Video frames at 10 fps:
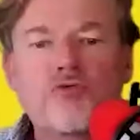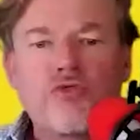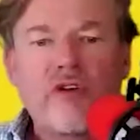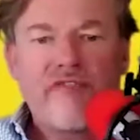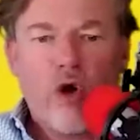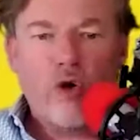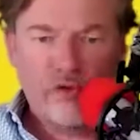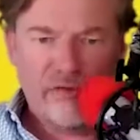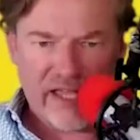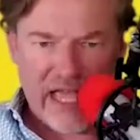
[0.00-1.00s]

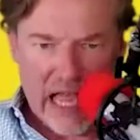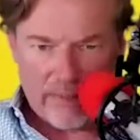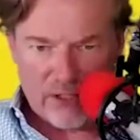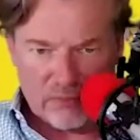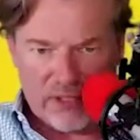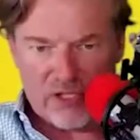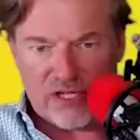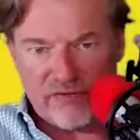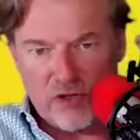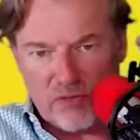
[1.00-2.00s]
revolve the capital? Because
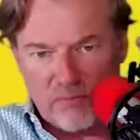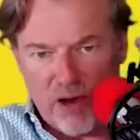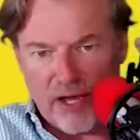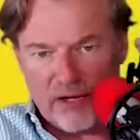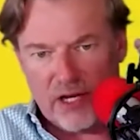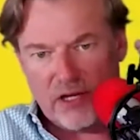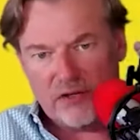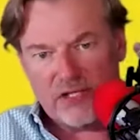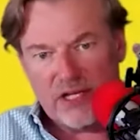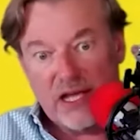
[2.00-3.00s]
if you can buy a
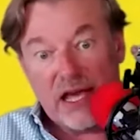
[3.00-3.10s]
note,